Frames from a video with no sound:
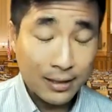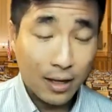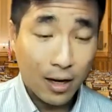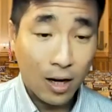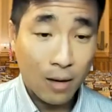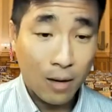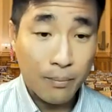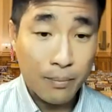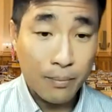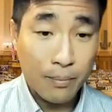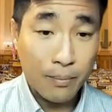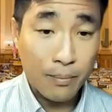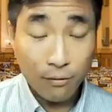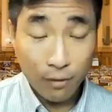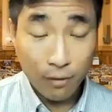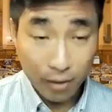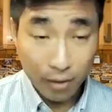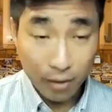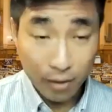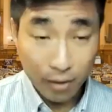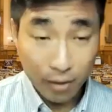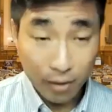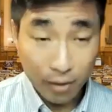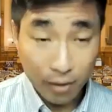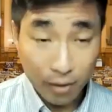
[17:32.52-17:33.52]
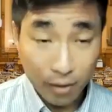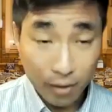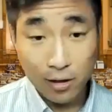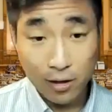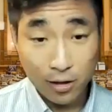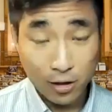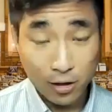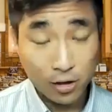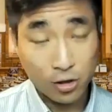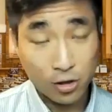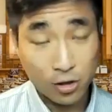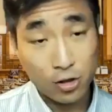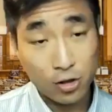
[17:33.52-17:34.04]
because of the high
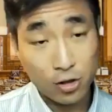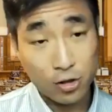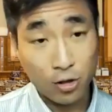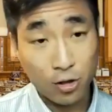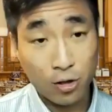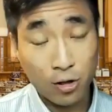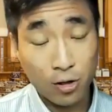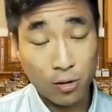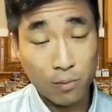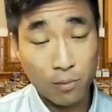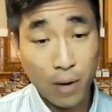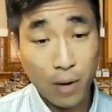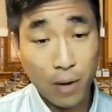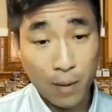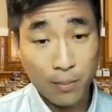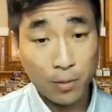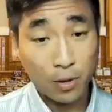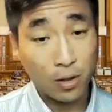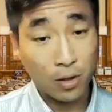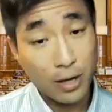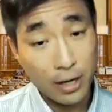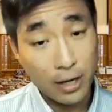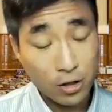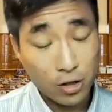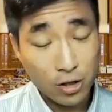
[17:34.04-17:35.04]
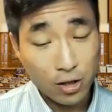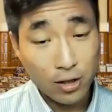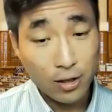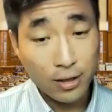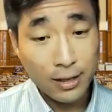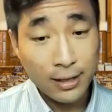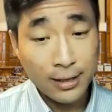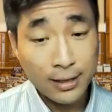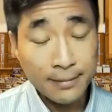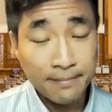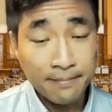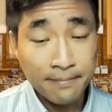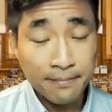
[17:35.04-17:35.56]
uninsured population.
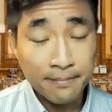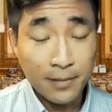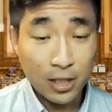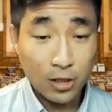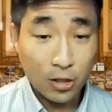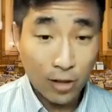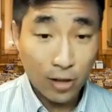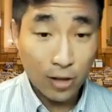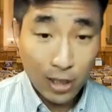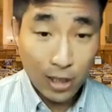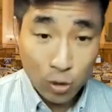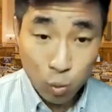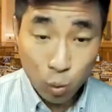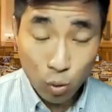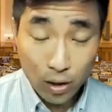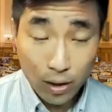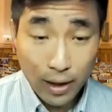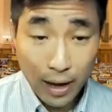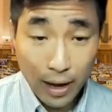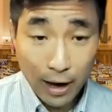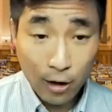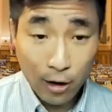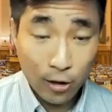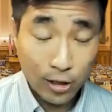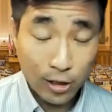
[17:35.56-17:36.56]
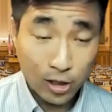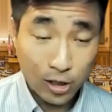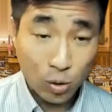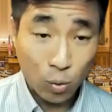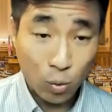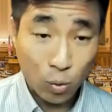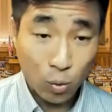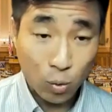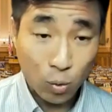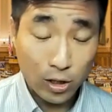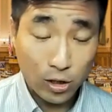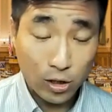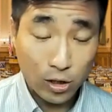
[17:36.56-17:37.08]
So that's one of the areas in
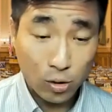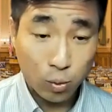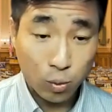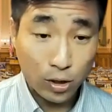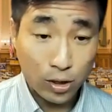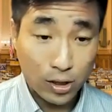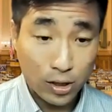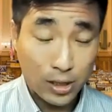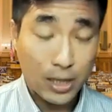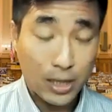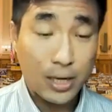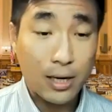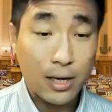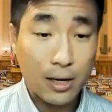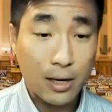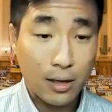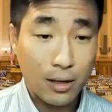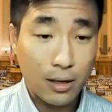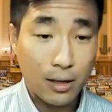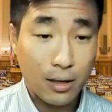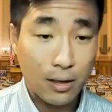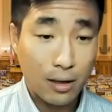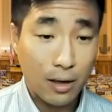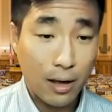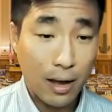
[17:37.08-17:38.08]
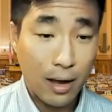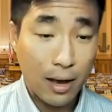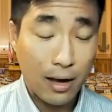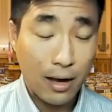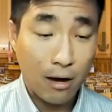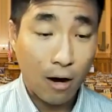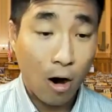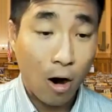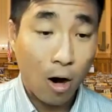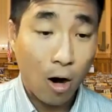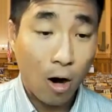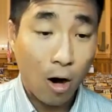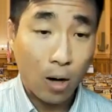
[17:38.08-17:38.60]
which we're seeing a
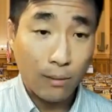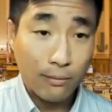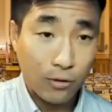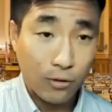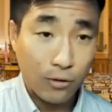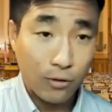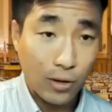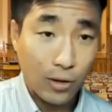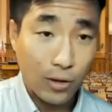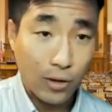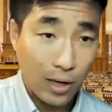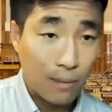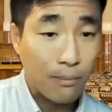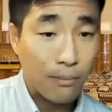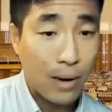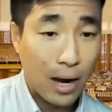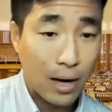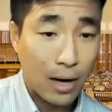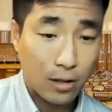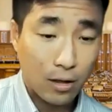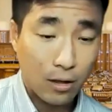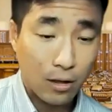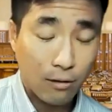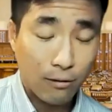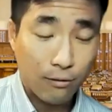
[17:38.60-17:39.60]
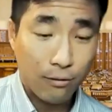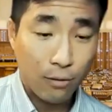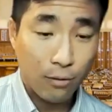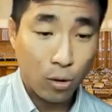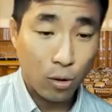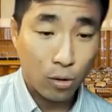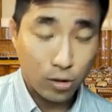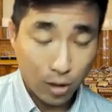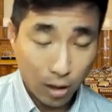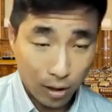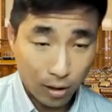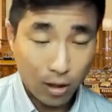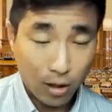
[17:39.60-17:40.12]
harmful impact of those
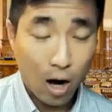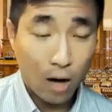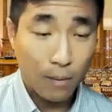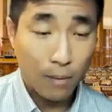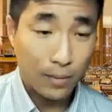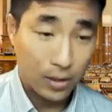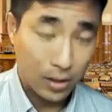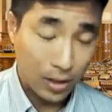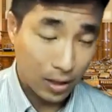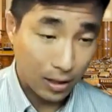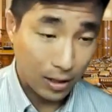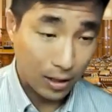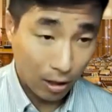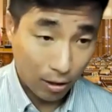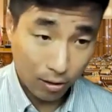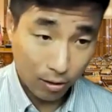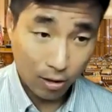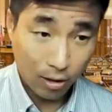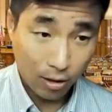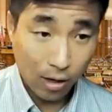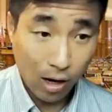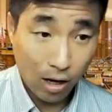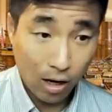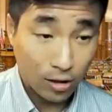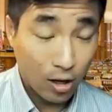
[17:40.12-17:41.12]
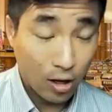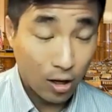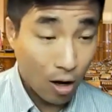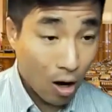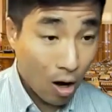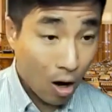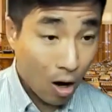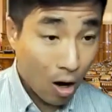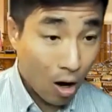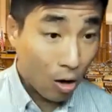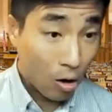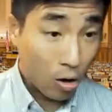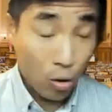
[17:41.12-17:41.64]
uncompensated healthcare costs.
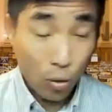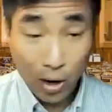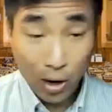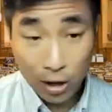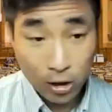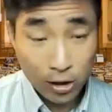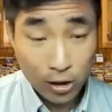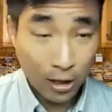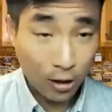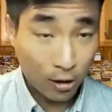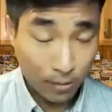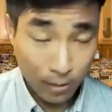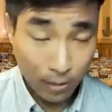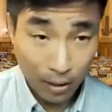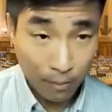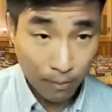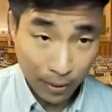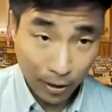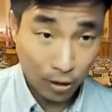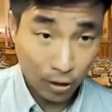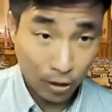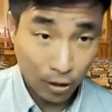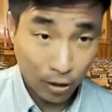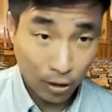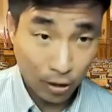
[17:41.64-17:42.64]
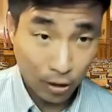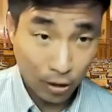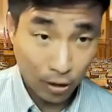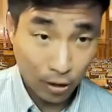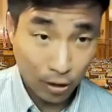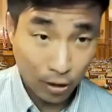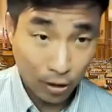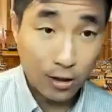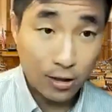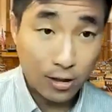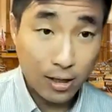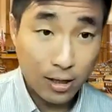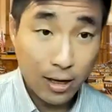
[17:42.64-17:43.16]
Who else bears those
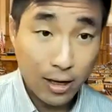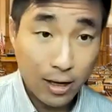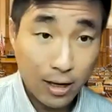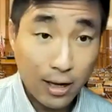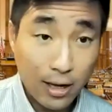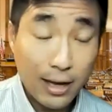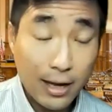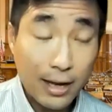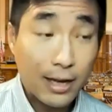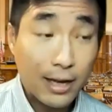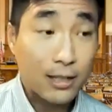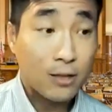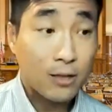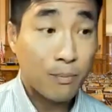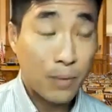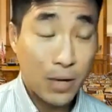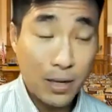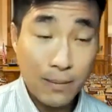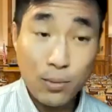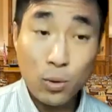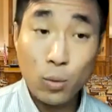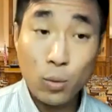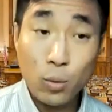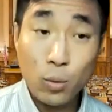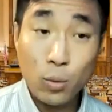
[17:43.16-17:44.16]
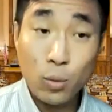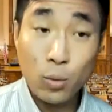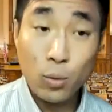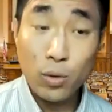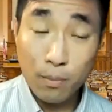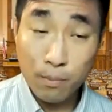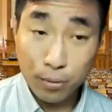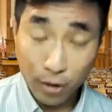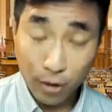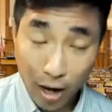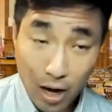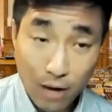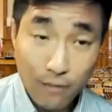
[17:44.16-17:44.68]
costs? It's people with
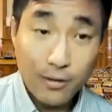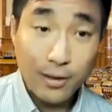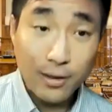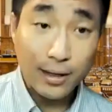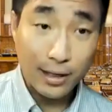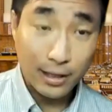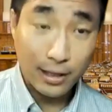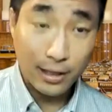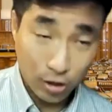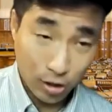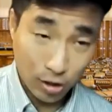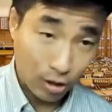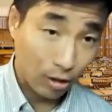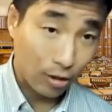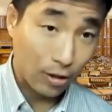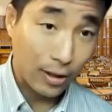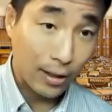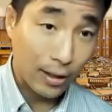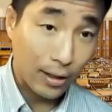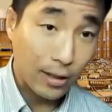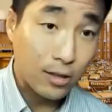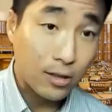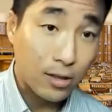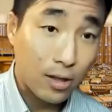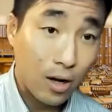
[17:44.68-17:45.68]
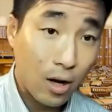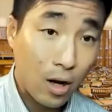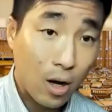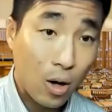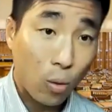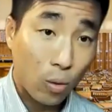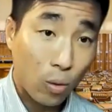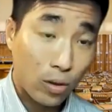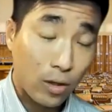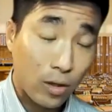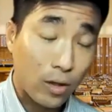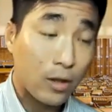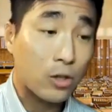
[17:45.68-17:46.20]
private insurance. One of
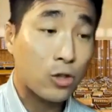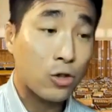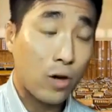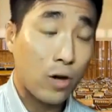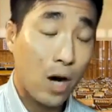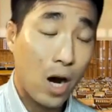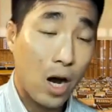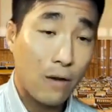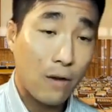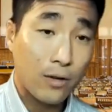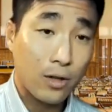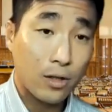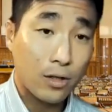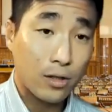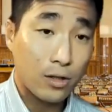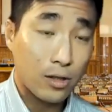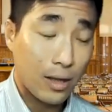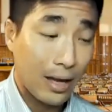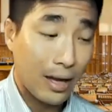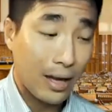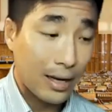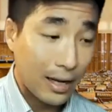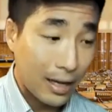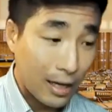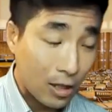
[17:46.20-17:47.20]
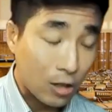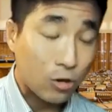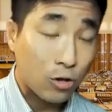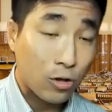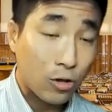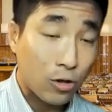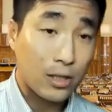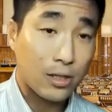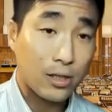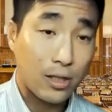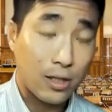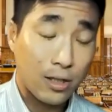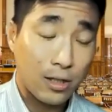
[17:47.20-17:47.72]
the drivers that
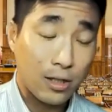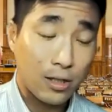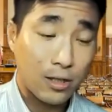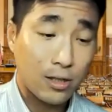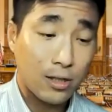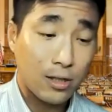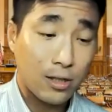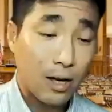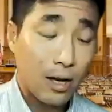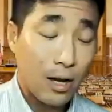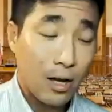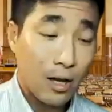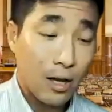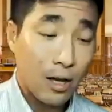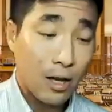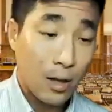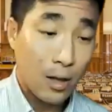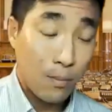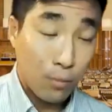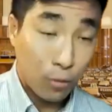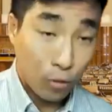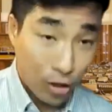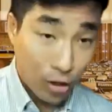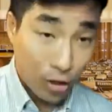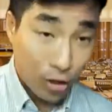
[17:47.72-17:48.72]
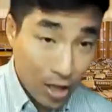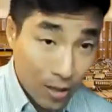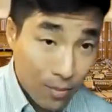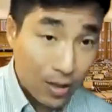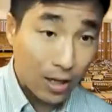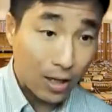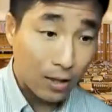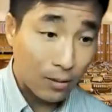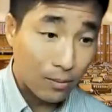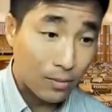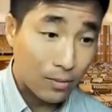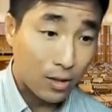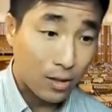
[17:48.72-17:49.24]
increases the
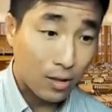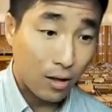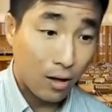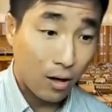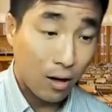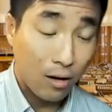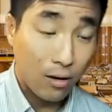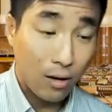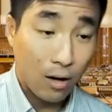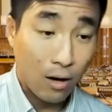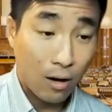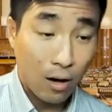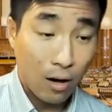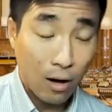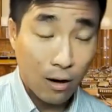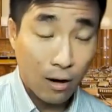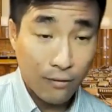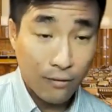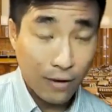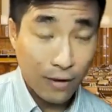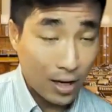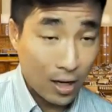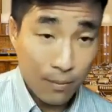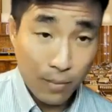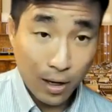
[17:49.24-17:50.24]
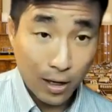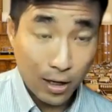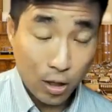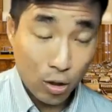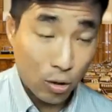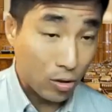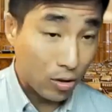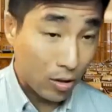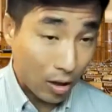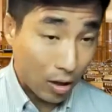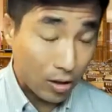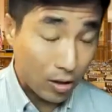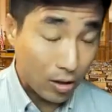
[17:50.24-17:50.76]
premiums of anybody who
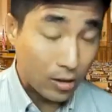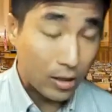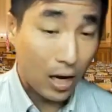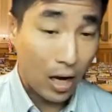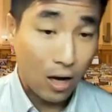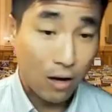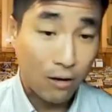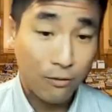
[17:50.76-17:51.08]
does have,